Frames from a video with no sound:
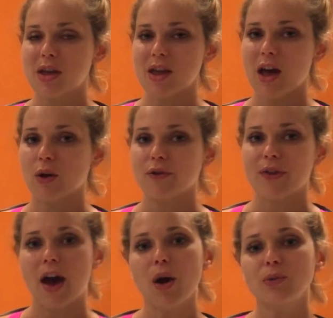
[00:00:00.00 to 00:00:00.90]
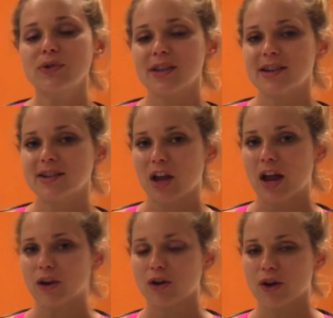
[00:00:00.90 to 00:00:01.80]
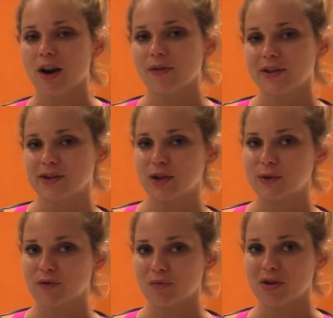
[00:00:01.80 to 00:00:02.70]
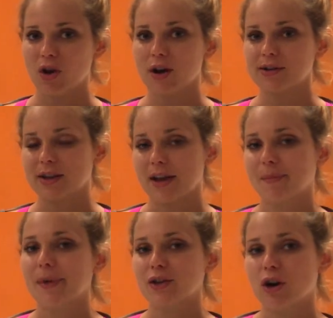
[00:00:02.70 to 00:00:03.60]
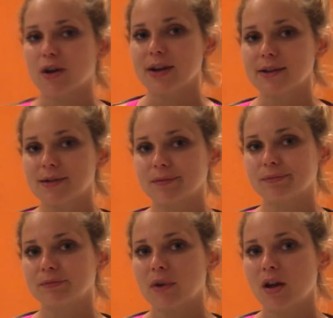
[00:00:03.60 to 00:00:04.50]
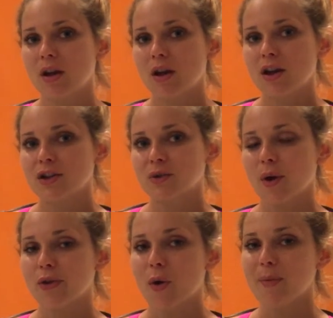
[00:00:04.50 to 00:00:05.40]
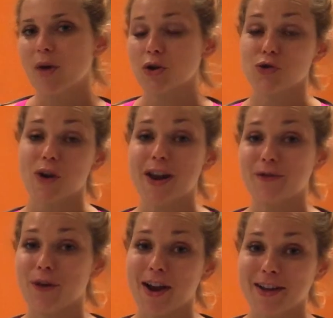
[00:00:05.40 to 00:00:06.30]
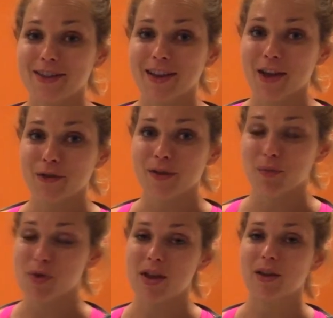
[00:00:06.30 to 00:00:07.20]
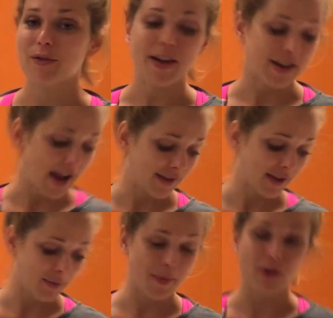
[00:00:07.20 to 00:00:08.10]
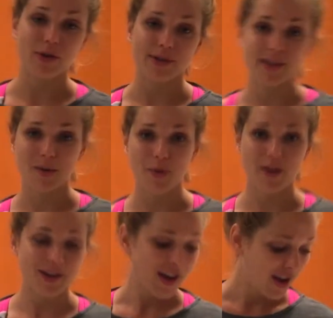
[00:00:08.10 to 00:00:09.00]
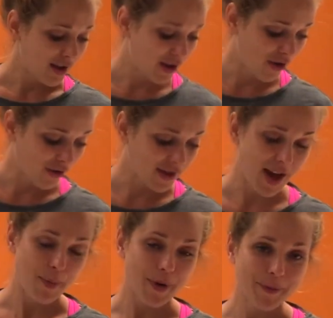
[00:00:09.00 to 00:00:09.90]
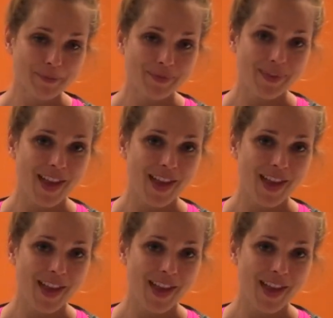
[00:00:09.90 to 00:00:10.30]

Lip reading: being out of the house isn't a good enough excuse for me not to hit my targets. Perfect. So although I'm not training for anything other than being a fantastic mother to Cinnabon here in the diaper,